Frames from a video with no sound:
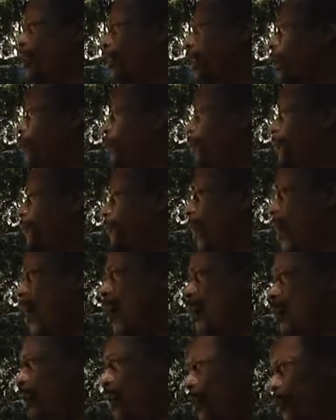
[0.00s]
that we
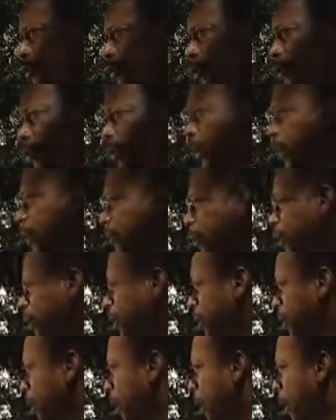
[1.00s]
found that still live there
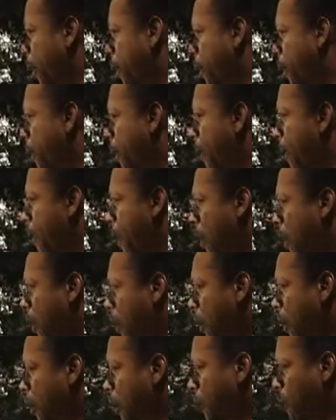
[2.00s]
today
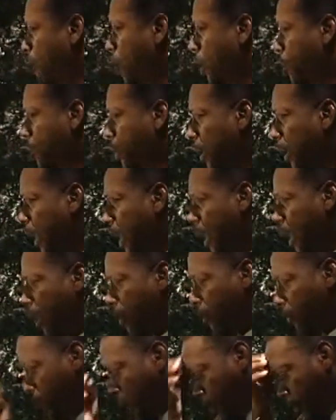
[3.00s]
with Bilal.
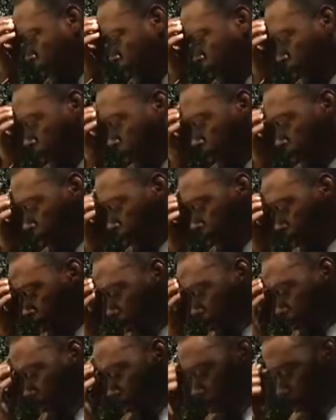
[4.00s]
There's a
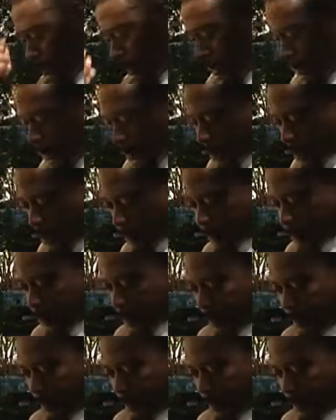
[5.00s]
book that the government